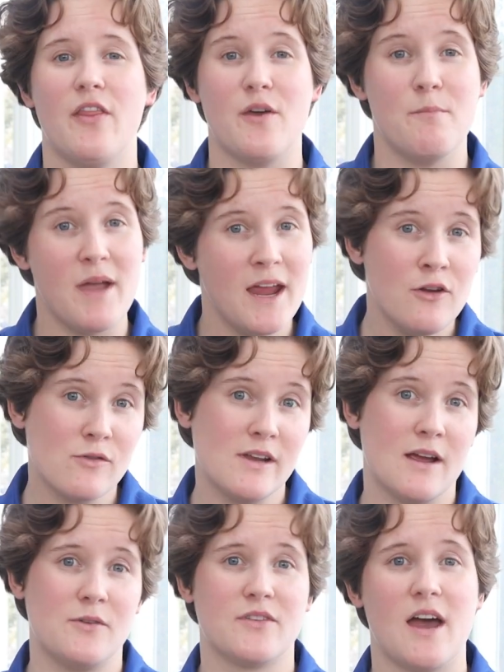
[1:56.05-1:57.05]
The main
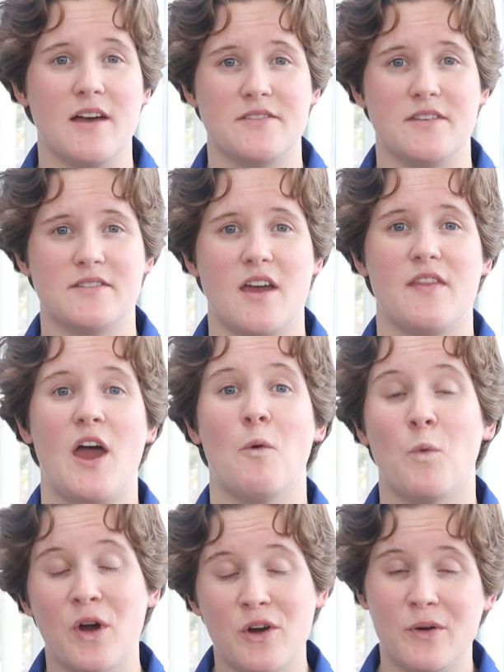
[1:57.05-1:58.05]
greenhouse gases
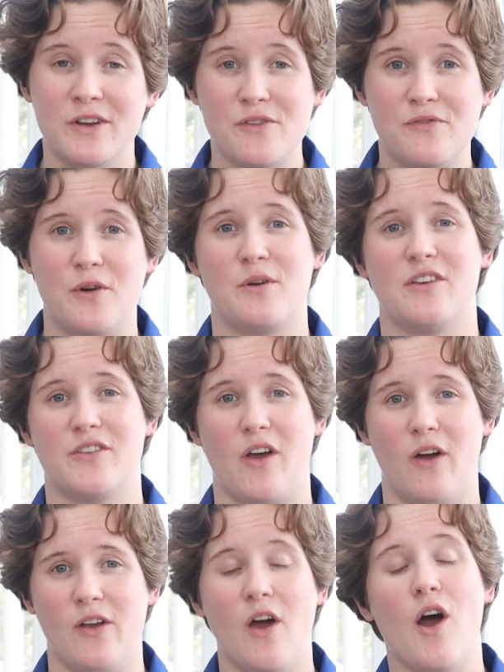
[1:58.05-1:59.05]
that we're going to focus
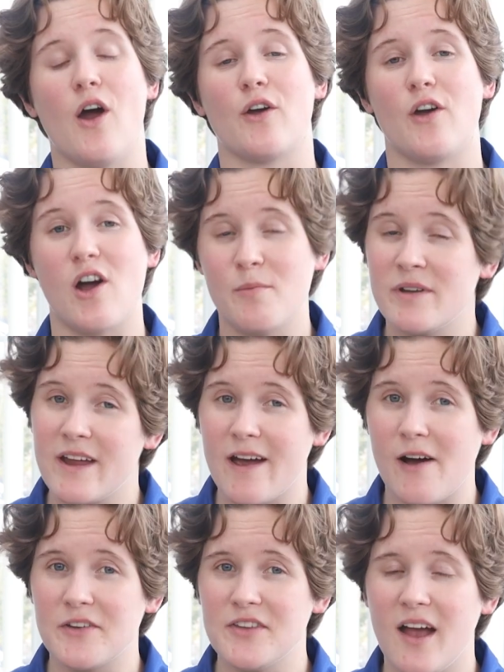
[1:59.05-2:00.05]
on are carbon
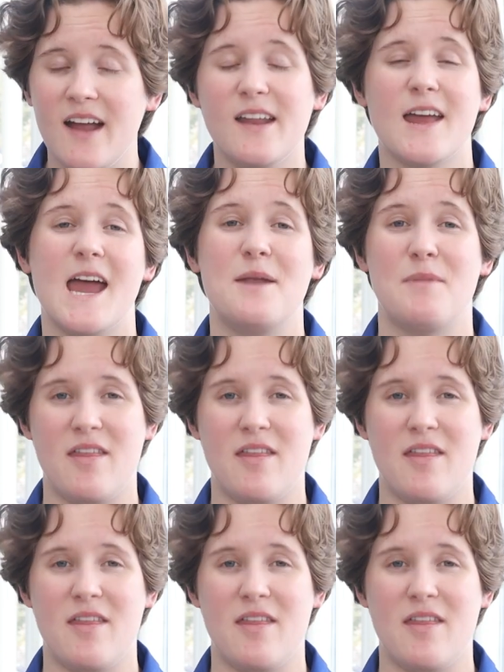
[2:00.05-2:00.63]
dioxide and